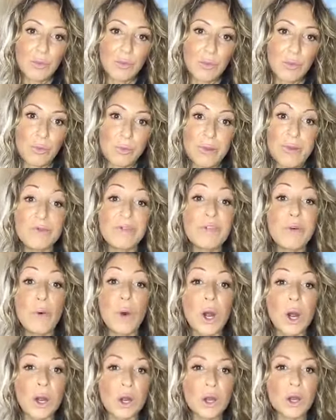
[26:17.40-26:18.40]

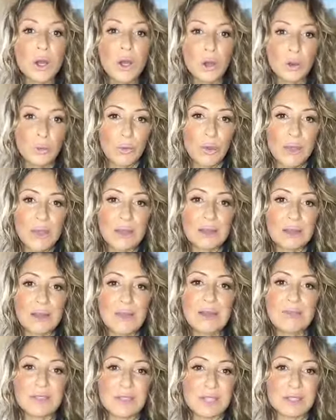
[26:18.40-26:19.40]
before we
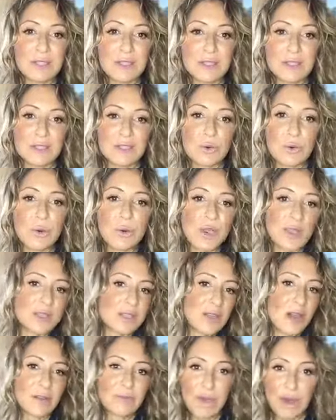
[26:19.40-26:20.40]
lived into the stories
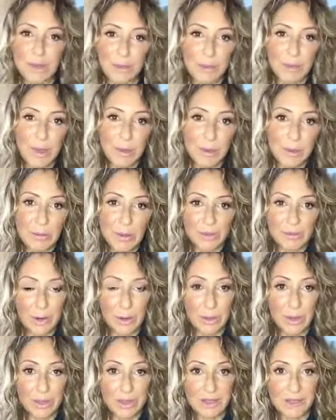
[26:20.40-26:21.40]
of other people, before
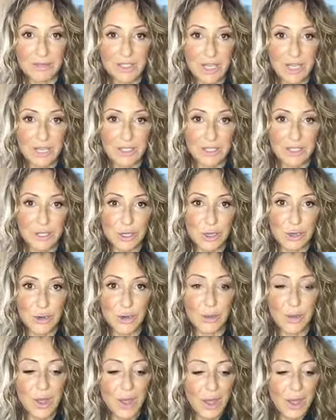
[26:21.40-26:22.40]
we lived into
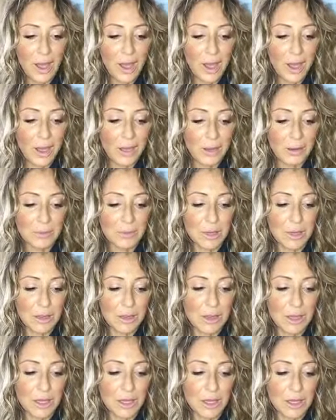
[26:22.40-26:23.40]

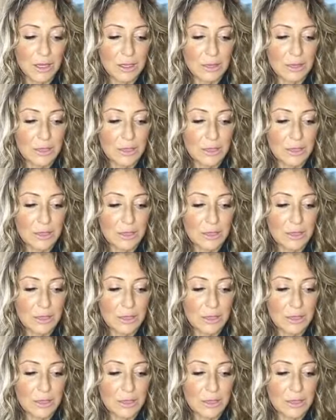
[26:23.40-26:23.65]
the